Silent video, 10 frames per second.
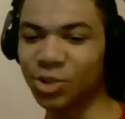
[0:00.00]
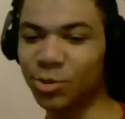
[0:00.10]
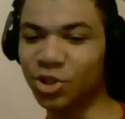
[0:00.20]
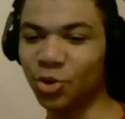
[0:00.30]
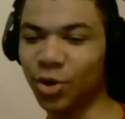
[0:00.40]
to
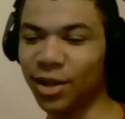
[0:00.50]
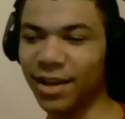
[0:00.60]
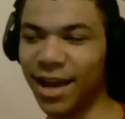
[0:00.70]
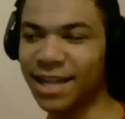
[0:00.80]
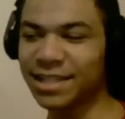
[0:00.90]
enjoy it.
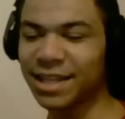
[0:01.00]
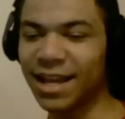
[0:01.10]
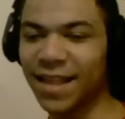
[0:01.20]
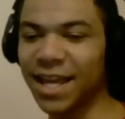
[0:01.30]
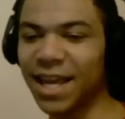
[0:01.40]

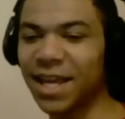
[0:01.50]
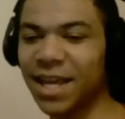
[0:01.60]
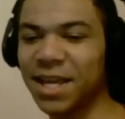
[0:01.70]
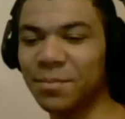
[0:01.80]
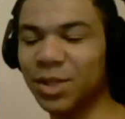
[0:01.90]

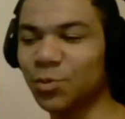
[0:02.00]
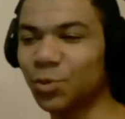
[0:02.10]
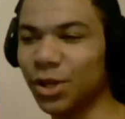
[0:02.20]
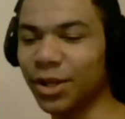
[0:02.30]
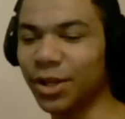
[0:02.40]
He must
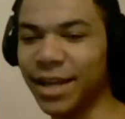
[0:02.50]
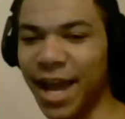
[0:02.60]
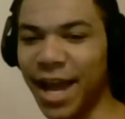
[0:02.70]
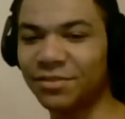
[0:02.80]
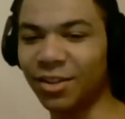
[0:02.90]
really
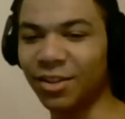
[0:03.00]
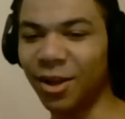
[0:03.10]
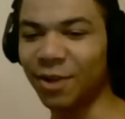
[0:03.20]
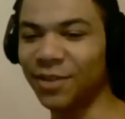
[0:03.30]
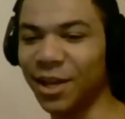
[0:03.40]
have to
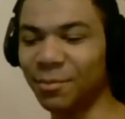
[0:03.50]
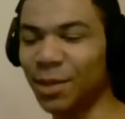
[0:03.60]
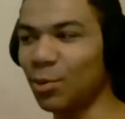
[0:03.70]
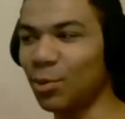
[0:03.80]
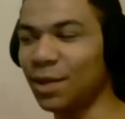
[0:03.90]
love getting
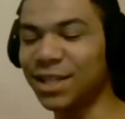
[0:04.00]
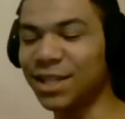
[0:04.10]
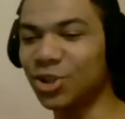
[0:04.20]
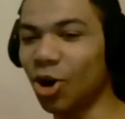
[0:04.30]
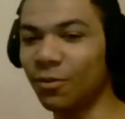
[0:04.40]
people
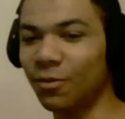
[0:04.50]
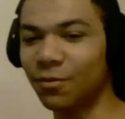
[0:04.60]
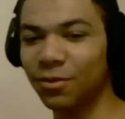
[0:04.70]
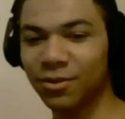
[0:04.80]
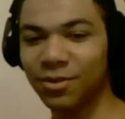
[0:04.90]
pissed off.
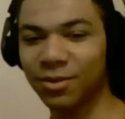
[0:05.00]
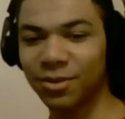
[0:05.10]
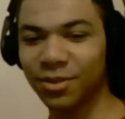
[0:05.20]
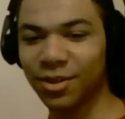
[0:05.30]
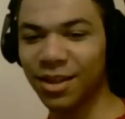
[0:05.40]

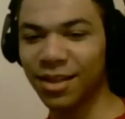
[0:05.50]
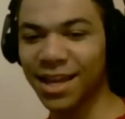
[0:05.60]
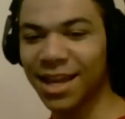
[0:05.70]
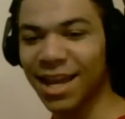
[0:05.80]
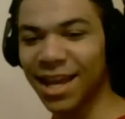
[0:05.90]
Like,